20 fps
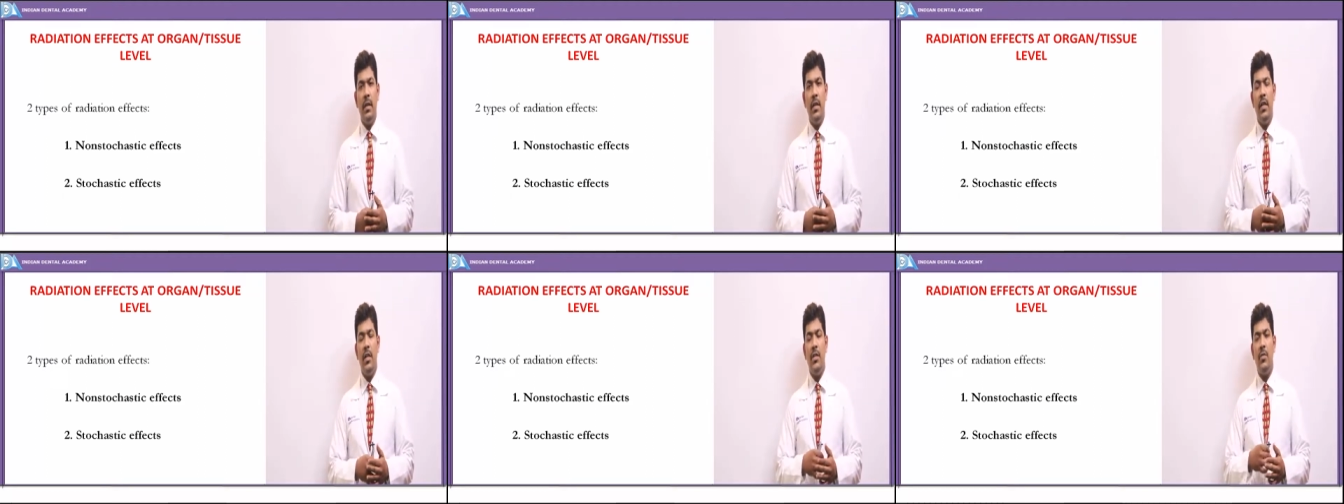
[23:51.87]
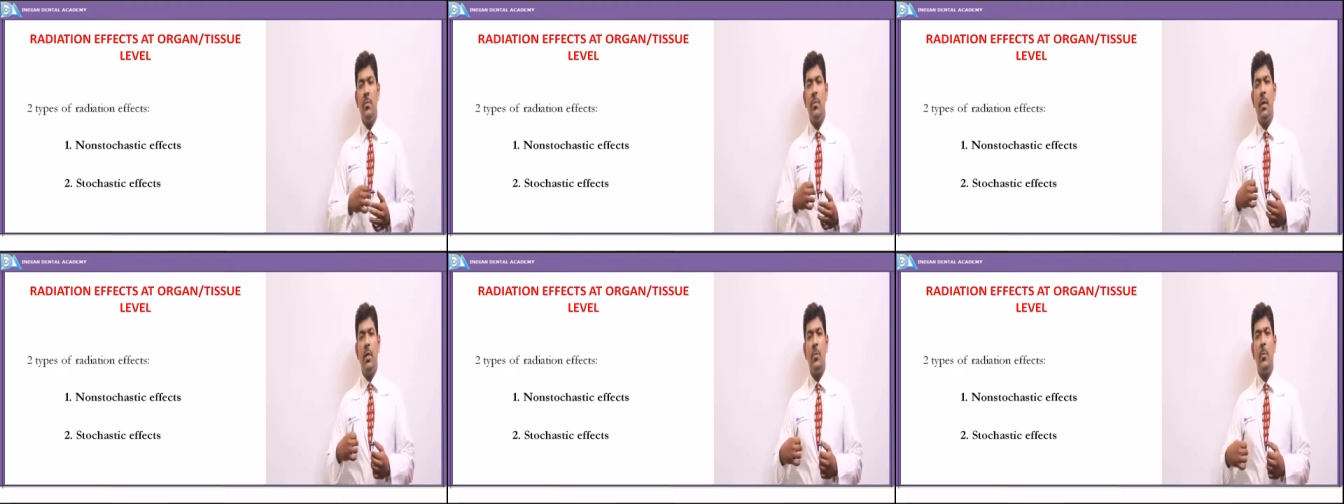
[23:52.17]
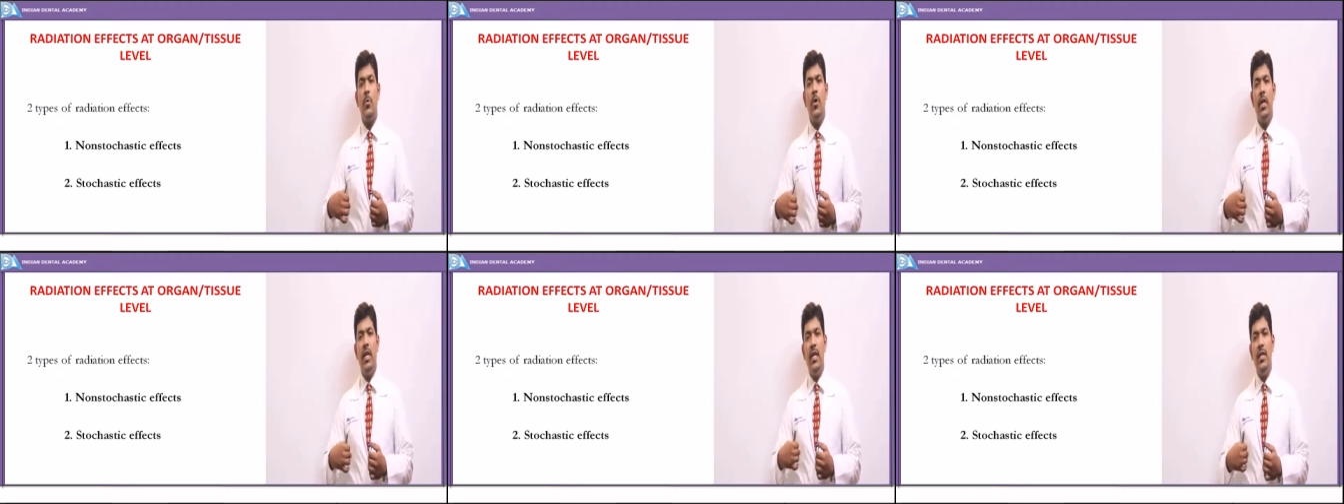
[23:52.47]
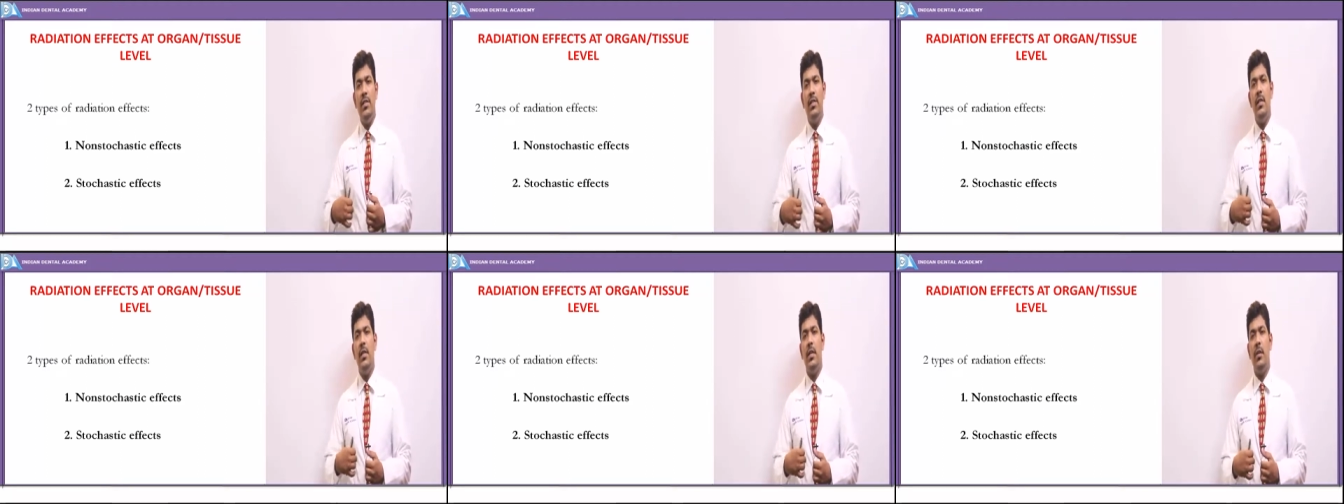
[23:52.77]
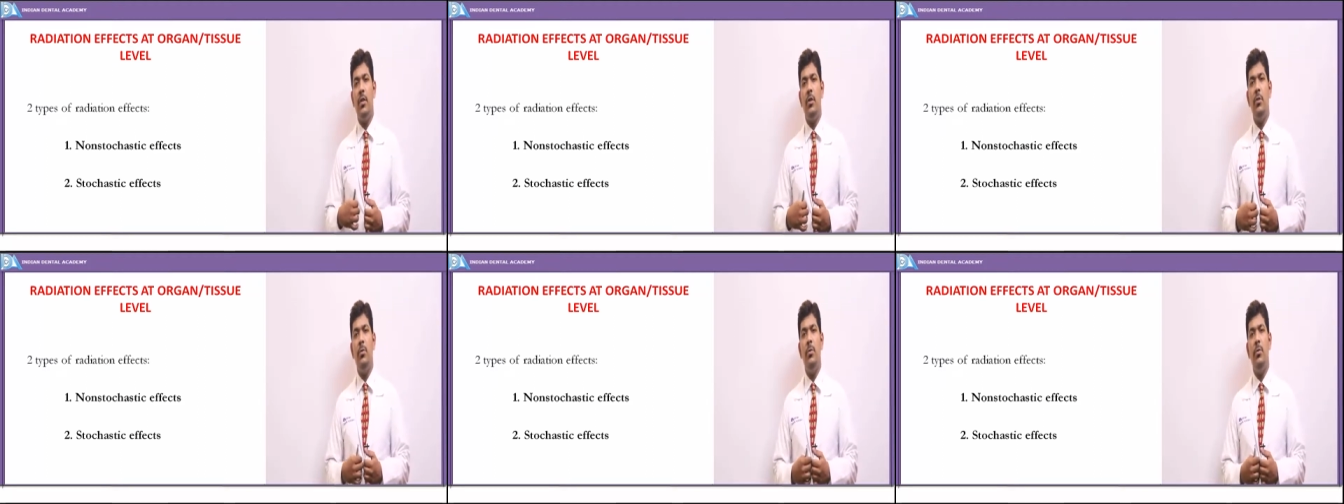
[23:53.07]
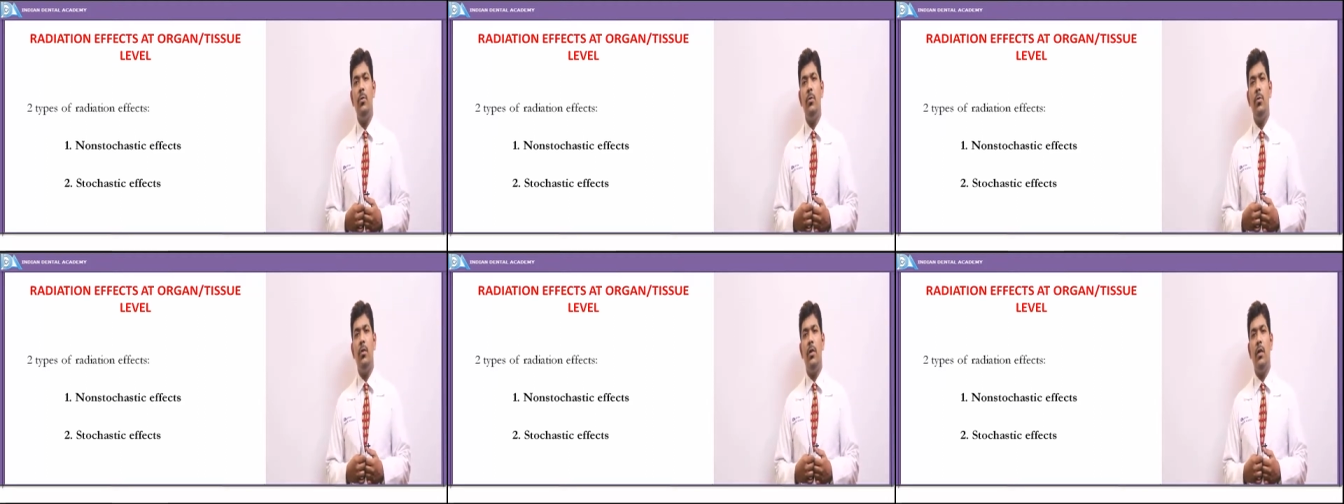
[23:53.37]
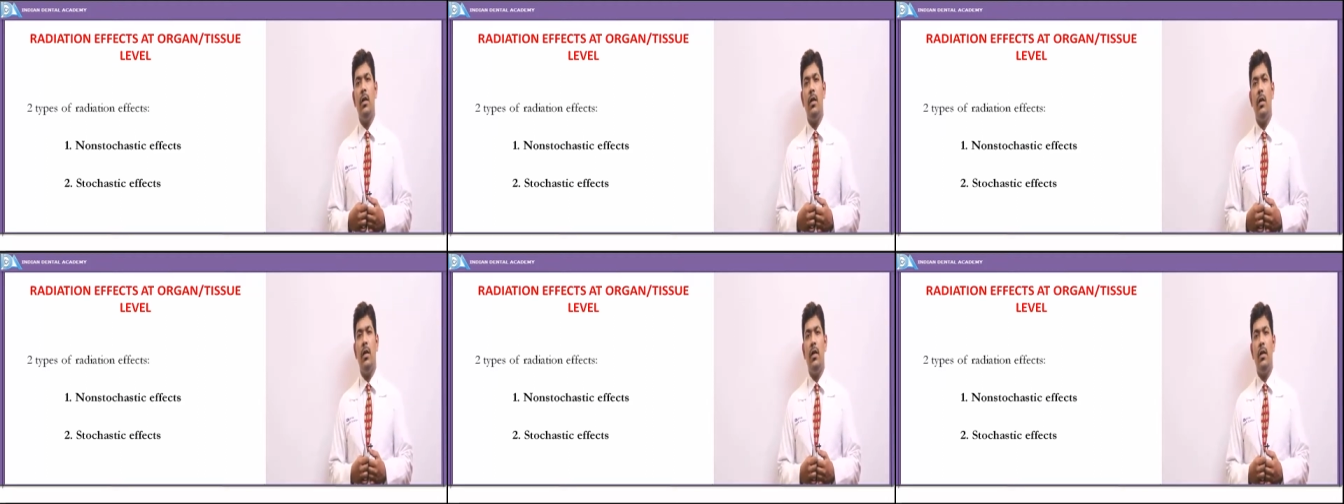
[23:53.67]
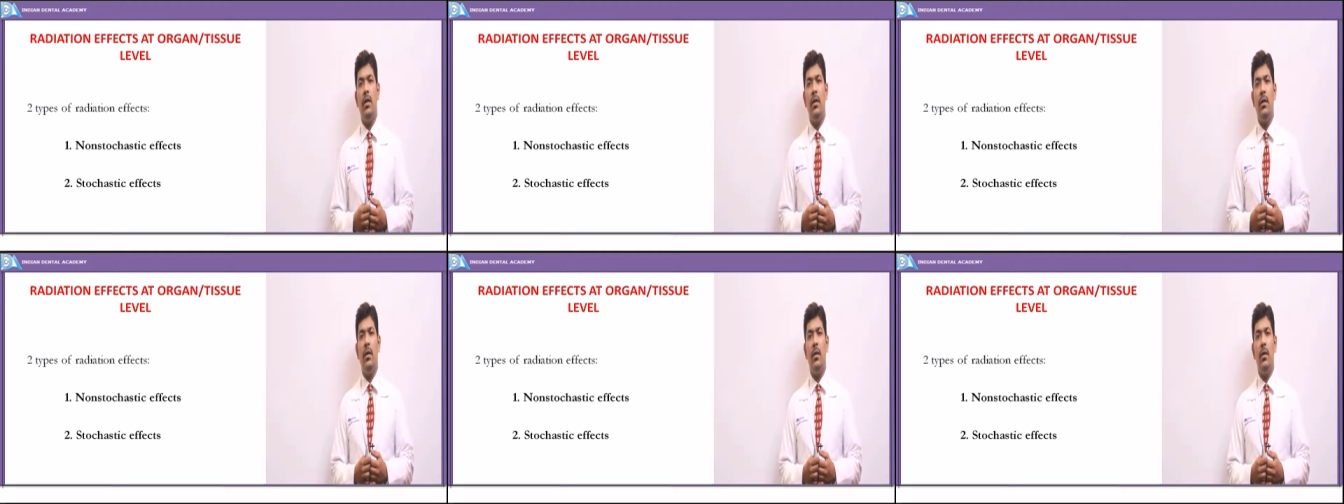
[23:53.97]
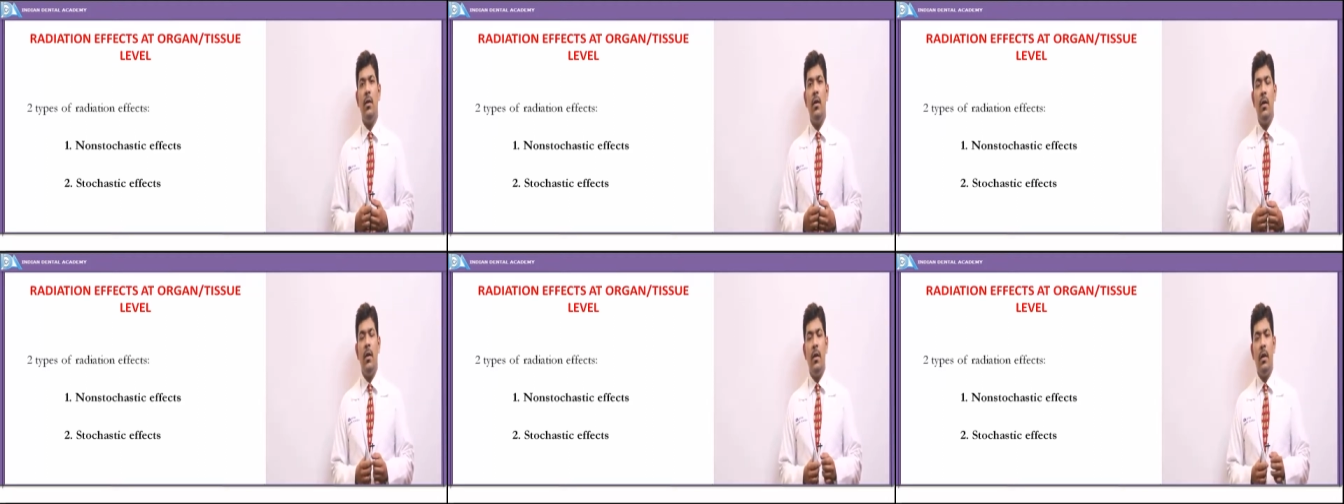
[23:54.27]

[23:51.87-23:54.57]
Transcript: It is much more easier to uh,